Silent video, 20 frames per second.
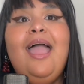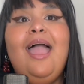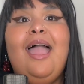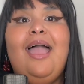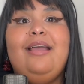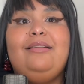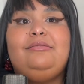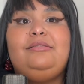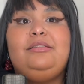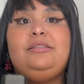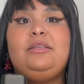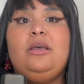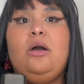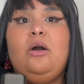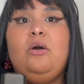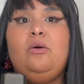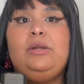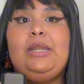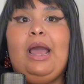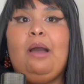And
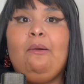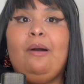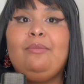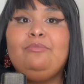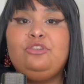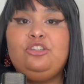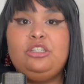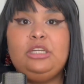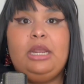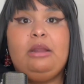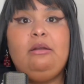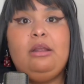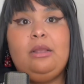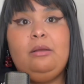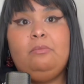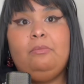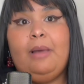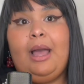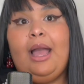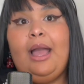so now I'm
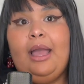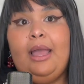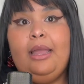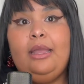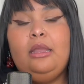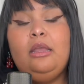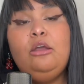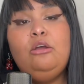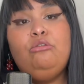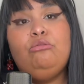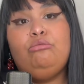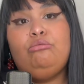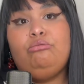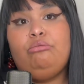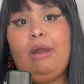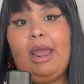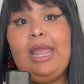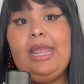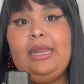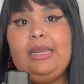sharing my
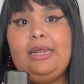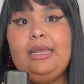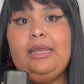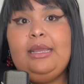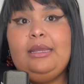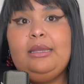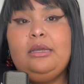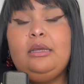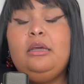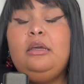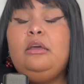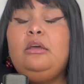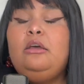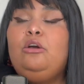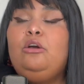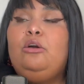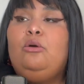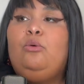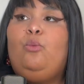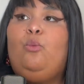writing
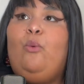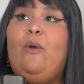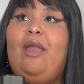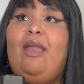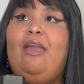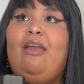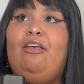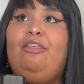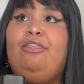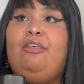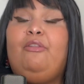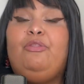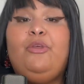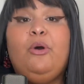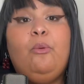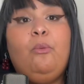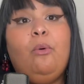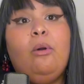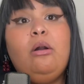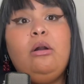with
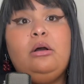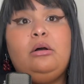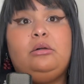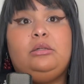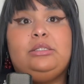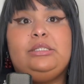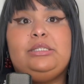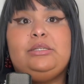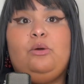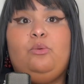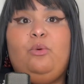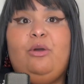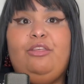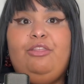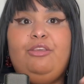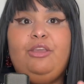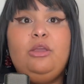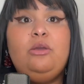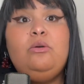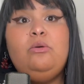the world,
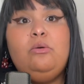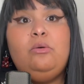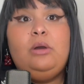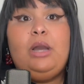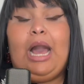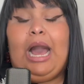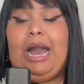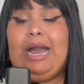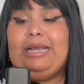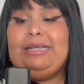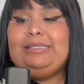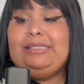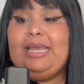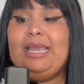with you guys.